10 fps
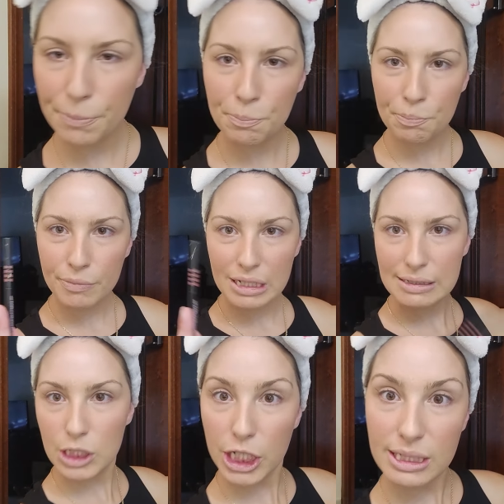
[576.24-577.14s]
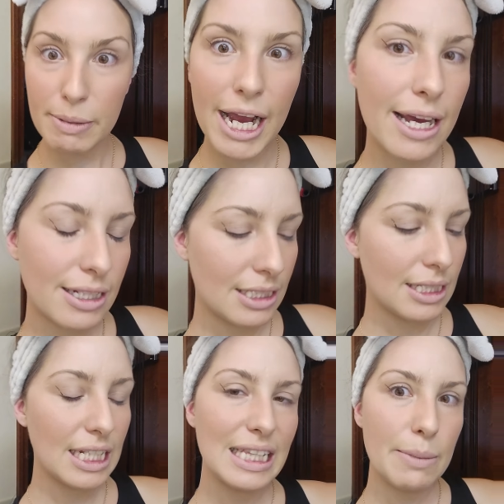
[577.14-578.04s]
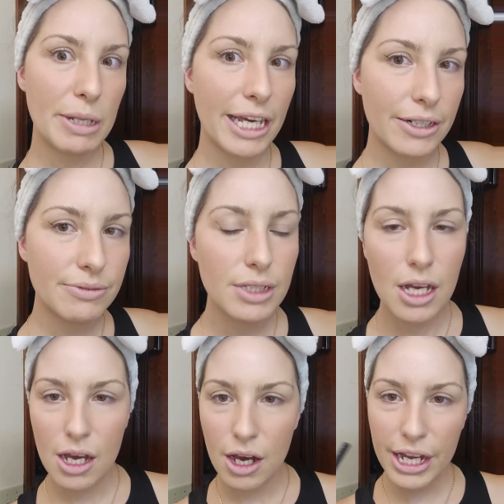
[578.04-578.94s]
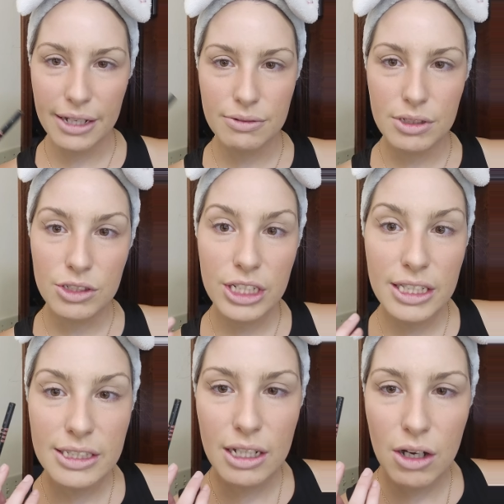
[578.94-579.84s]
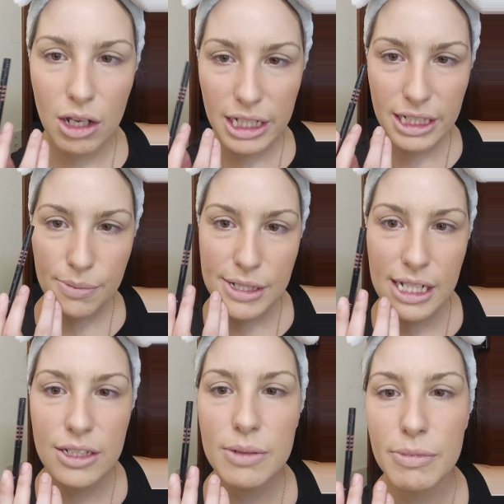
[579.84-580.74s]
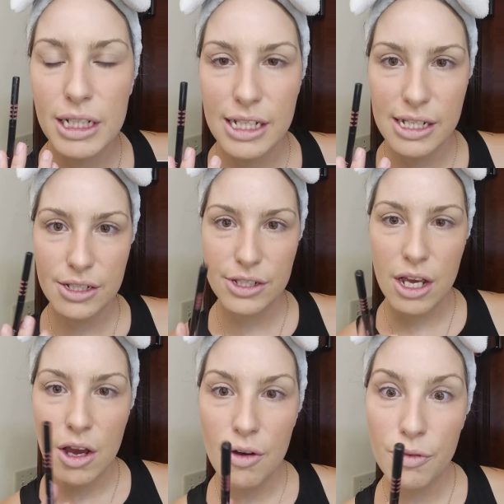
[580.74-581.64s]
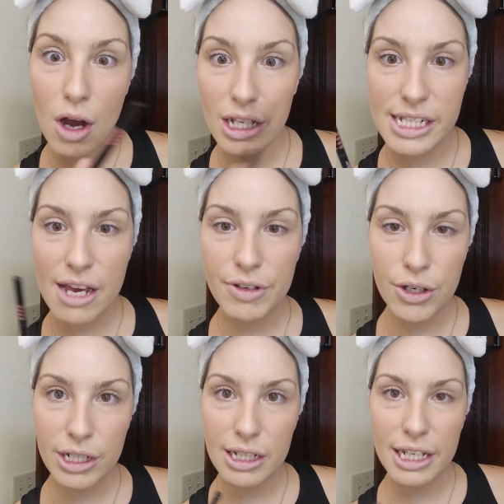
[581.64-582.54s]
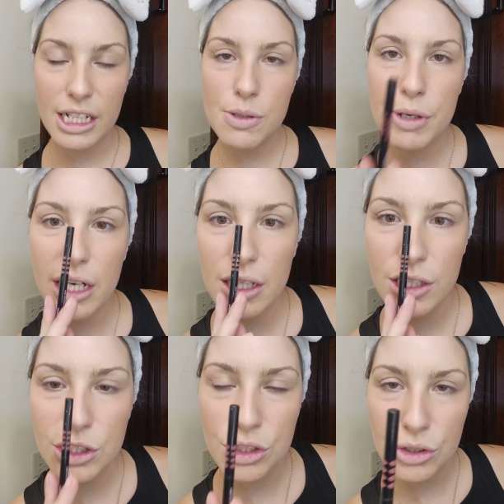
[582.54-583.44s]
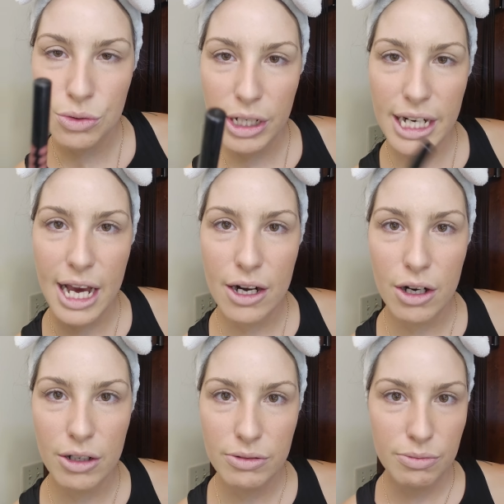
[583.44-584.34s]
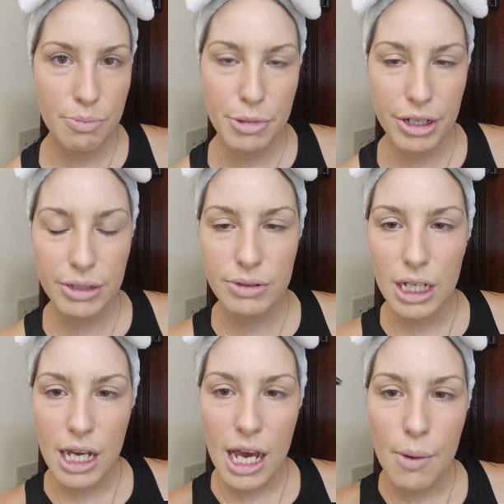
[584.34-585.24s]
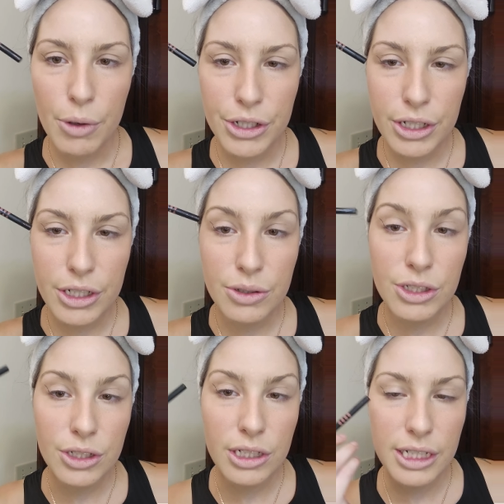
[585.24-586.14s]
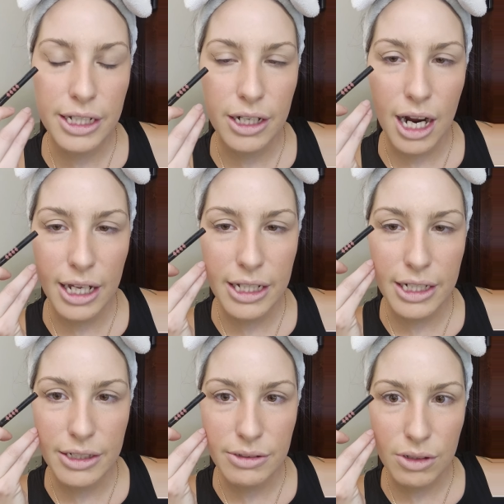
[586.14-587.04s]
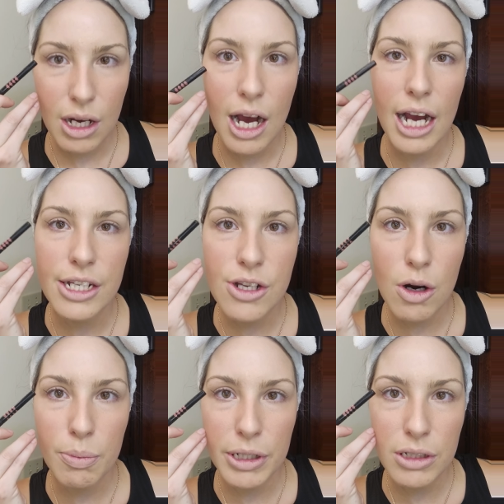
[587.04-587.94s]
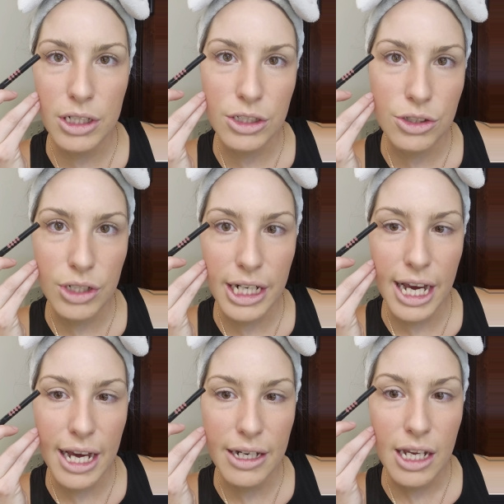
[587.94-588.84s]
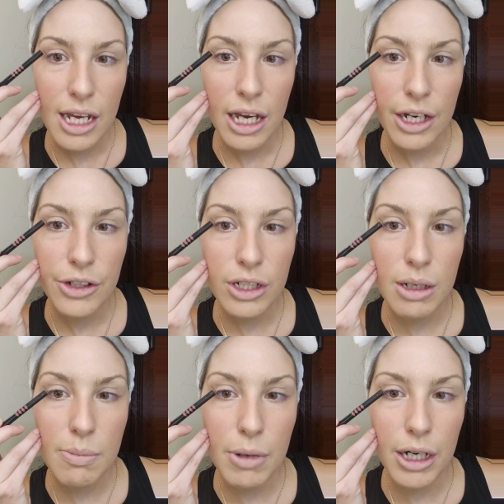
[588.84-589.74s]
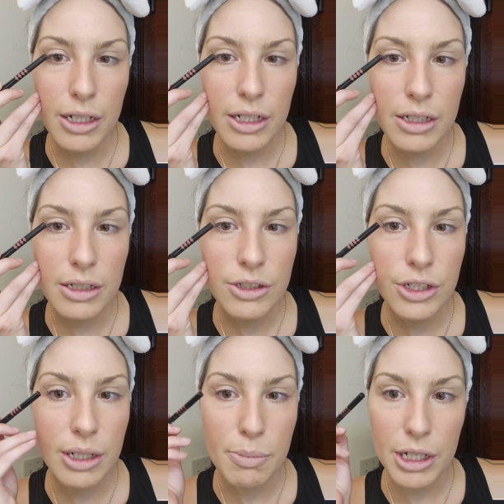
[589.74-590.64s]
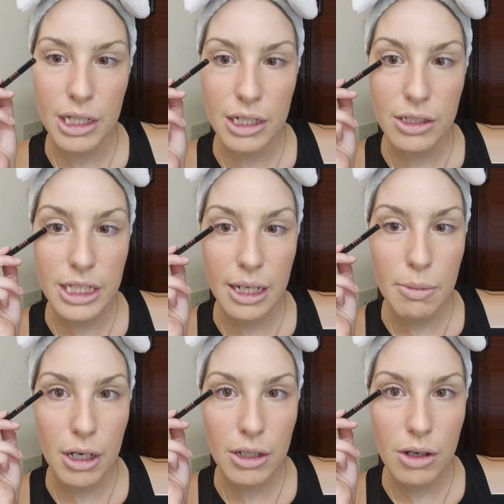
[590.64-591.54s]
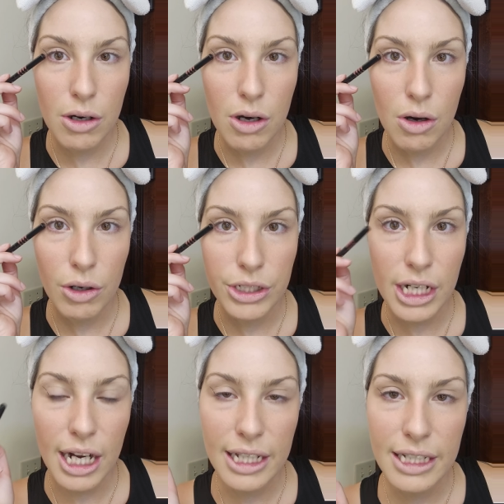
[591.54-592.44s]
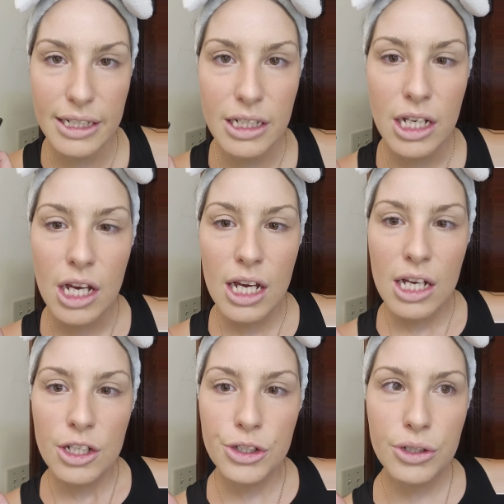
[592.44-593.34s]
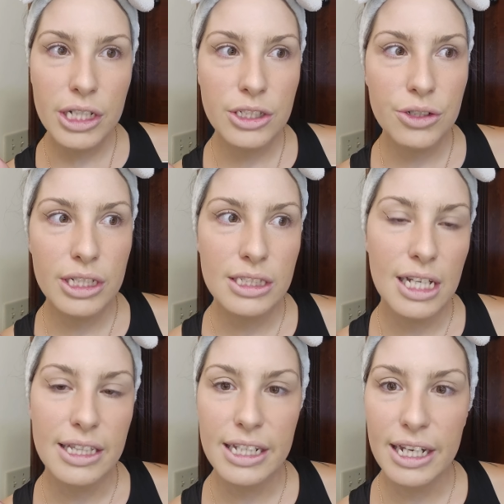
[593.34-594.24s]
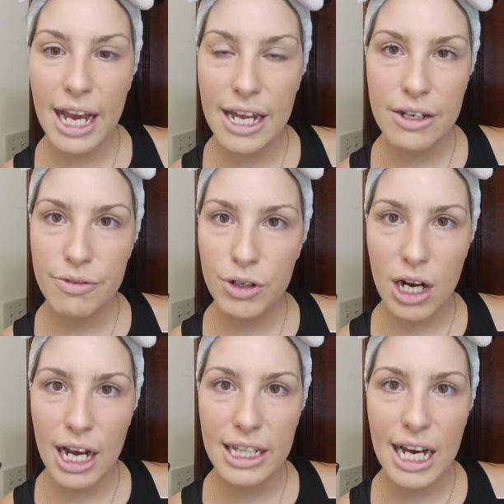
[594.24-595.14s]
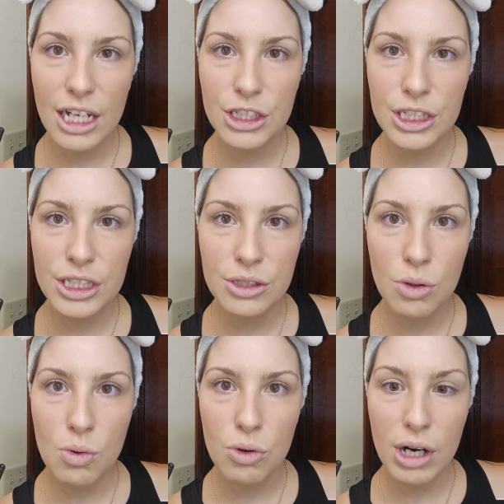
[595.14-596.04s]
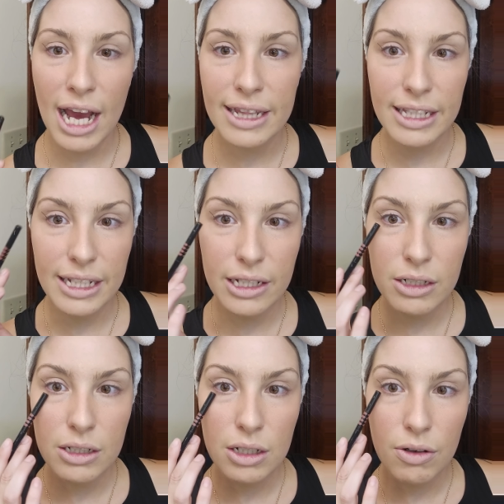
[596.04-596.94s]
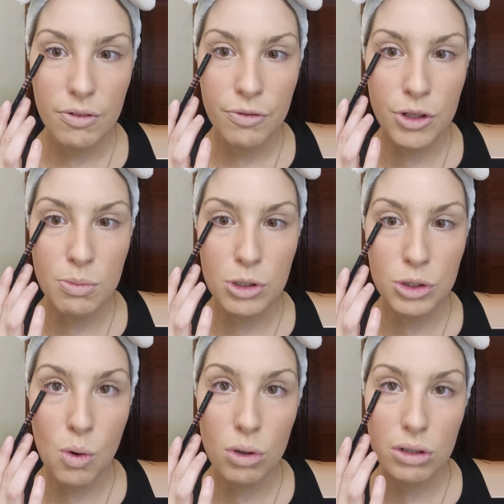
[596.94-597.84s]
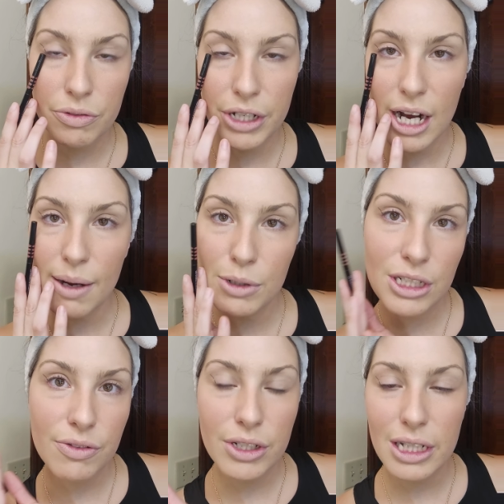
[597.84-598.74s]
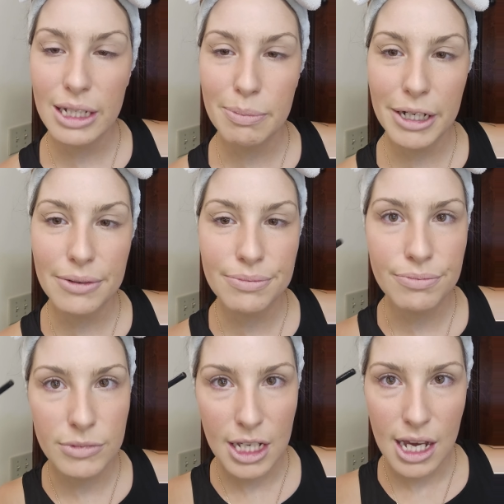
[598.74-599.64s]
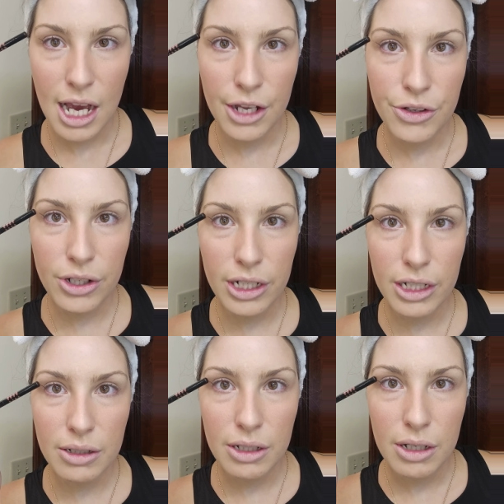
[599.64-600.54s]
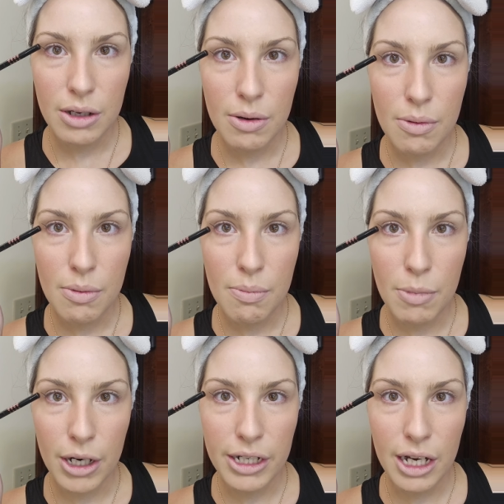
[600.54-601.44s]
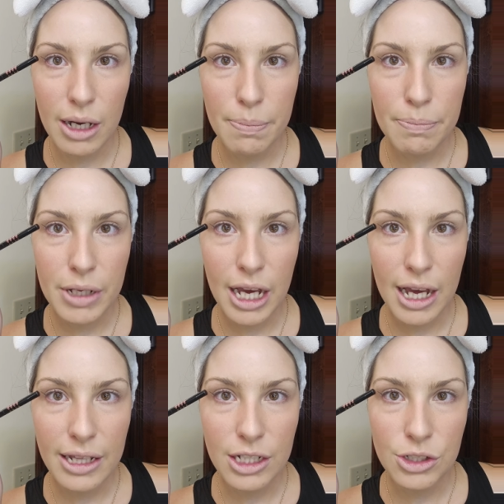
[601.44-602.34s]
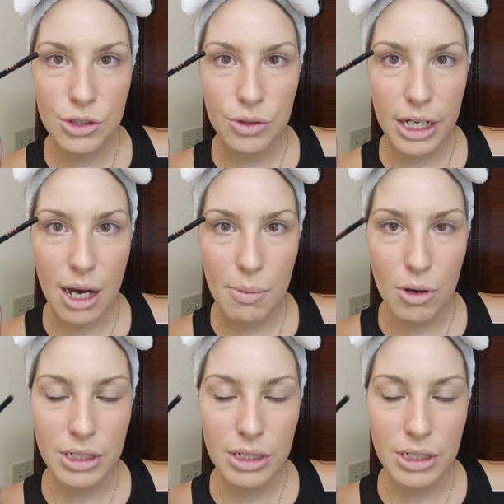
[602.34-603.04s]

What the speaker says: boy. Sorry, it's my lip liner. Okay, check this out. All I did was for all us heavy hooded ladies, we got to look straight at our mirror. And what you're going to do is you're going to take your eyeliner, eyes open, looking straight ahead, and you're going to put a little tick mark on your eyelid. You can do this at the end of your eyelashes or at the furthermost corner of your eye, whichever you like better. And you're gonna mark up and then straight up